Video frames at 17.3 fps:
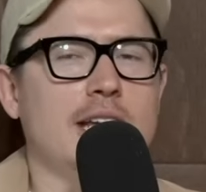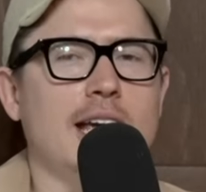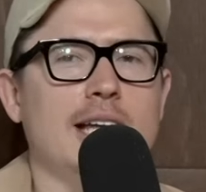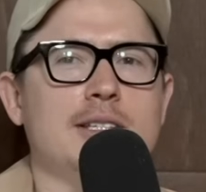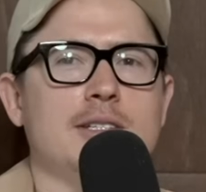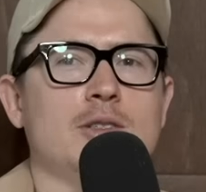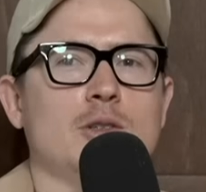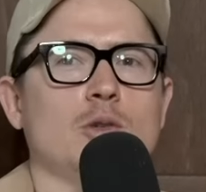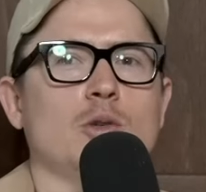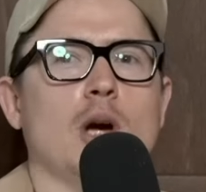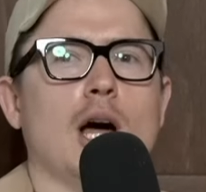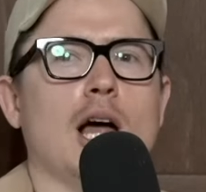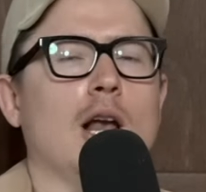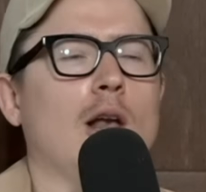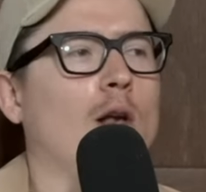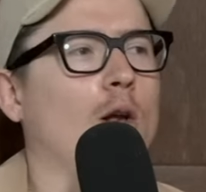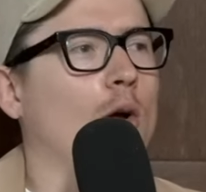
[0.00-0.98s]
gets to
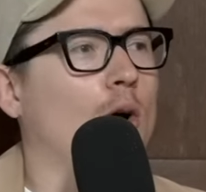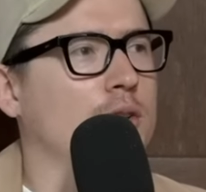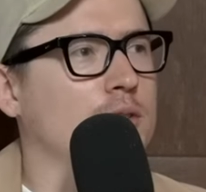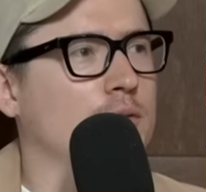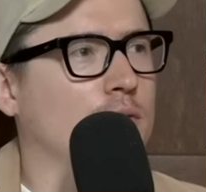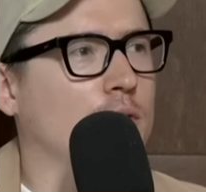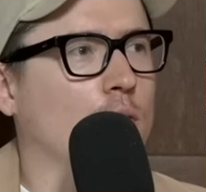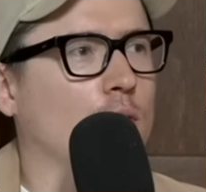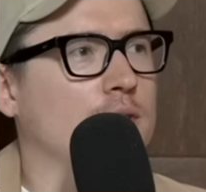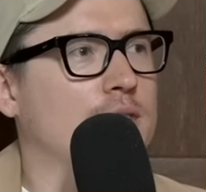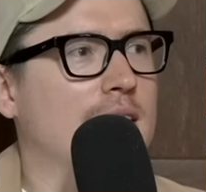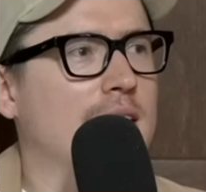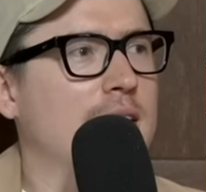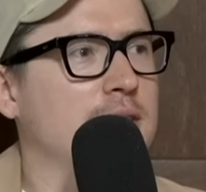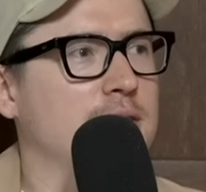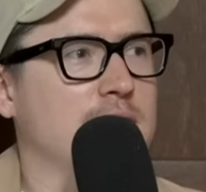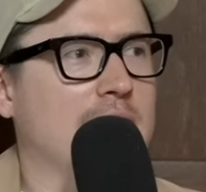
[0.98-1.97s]
a lot of
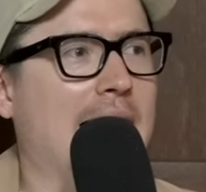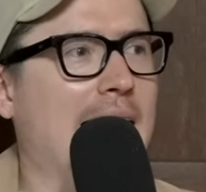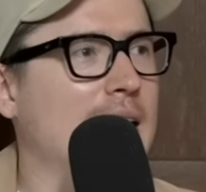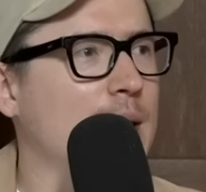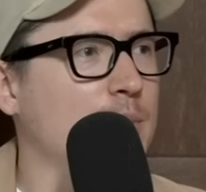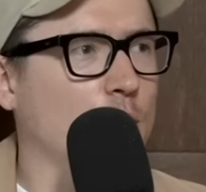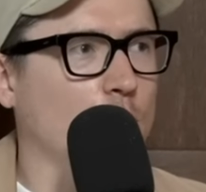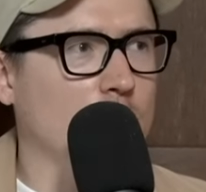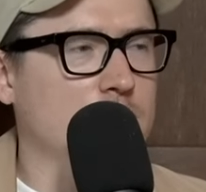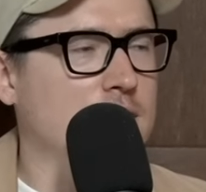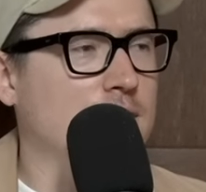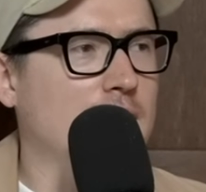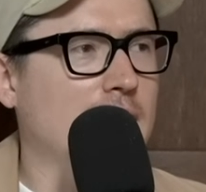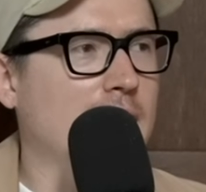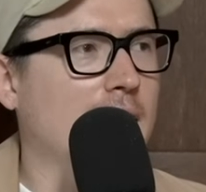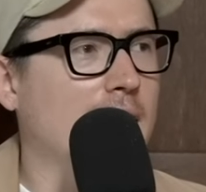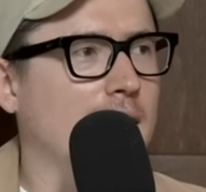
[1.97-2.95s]
contests. Any ball that's in
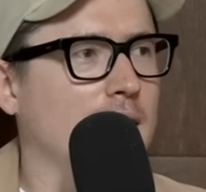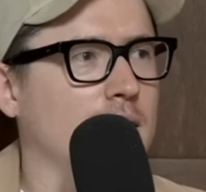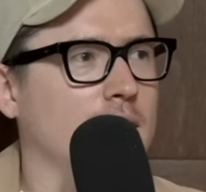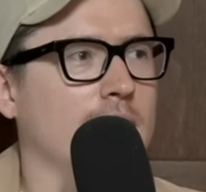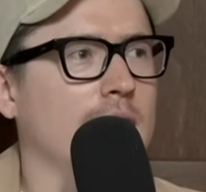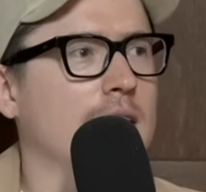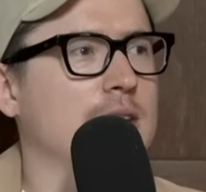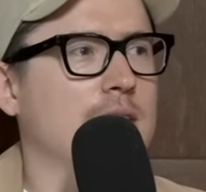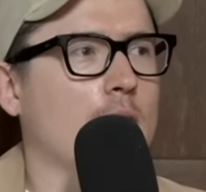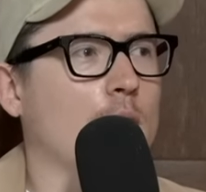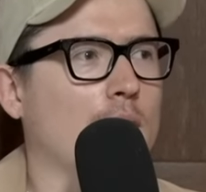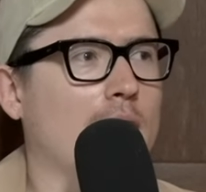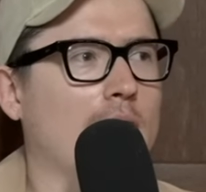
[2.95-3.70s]
the air, he's going